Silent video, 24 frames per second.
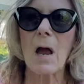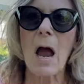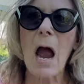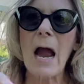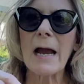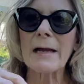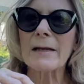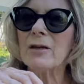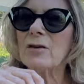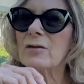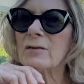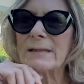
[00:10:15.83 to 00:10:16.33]

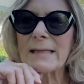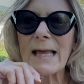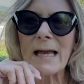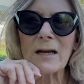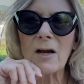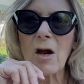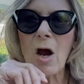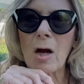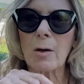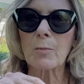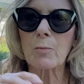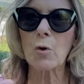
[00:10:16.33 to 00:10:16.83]
I use that
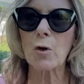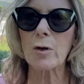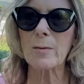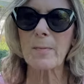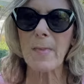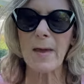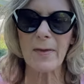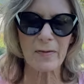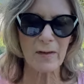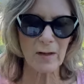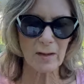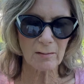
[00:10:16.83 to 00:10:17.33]
cardboard
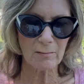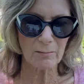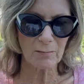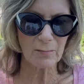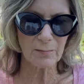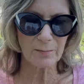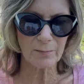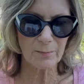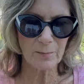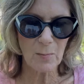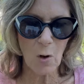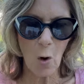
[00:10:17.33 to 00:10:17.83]
method
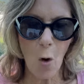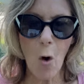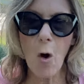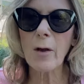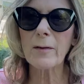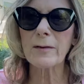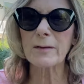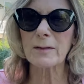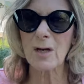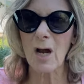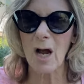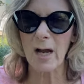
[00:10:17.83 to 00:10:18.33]
all
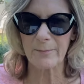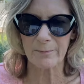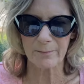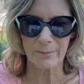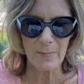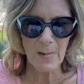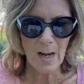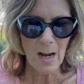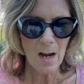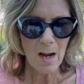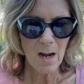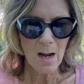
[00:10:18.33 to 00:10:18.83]
the time.
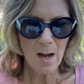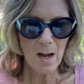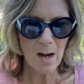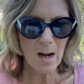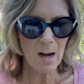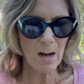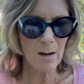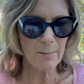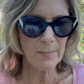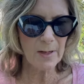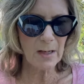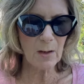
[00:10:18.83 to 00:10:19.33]

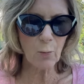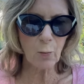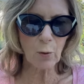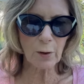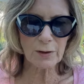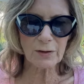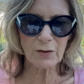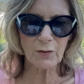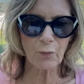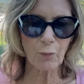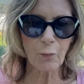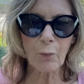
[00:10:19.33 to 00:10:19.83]
Um, it
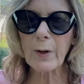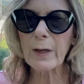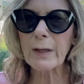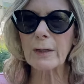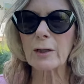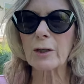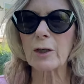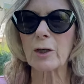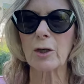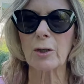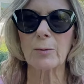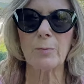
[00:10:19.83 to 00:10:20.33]
works
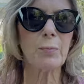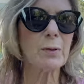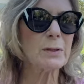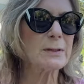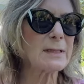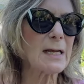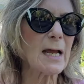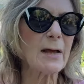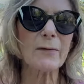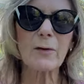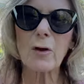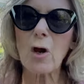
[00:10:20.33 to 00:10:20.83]
really good. Put
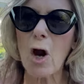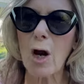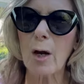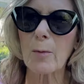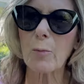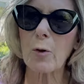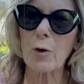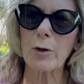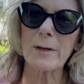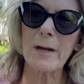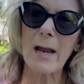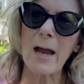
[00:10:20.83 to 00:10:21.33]
down the
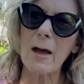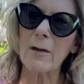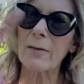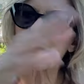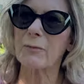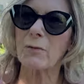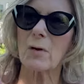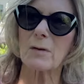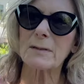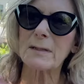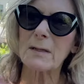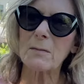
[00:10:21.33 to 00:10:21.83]
cardboard now,
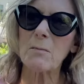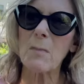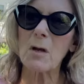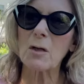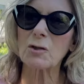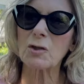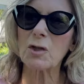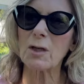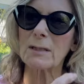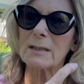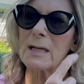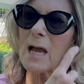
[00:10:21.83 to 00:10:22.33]
throw some
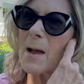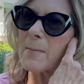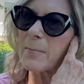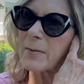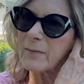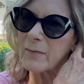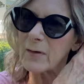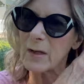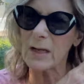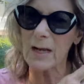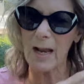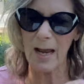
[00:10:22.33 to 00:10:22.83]
mulch on top
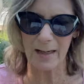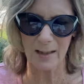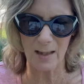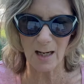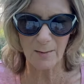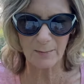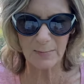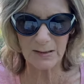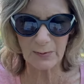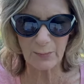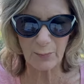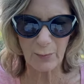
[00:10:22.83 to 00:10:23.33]
of it, and
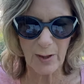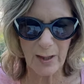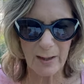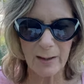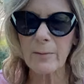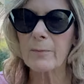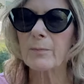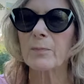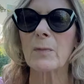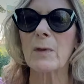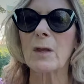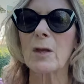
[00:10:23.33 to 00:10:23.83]
come
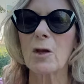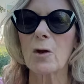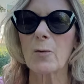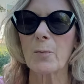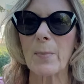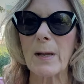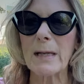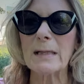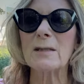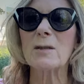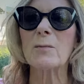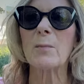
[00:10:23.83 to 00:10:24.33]
spring, your
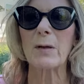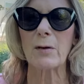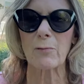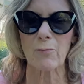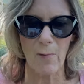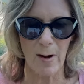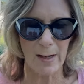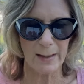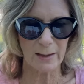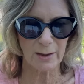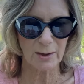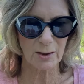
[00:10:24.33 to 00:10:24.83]
beds will be
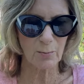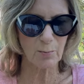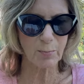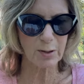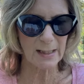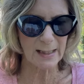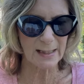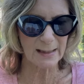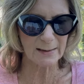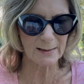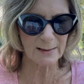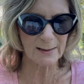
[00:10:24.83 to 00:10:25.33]
ready to
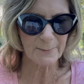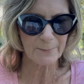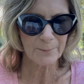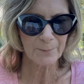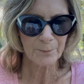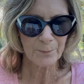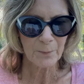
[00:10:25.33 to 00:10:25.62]
plant.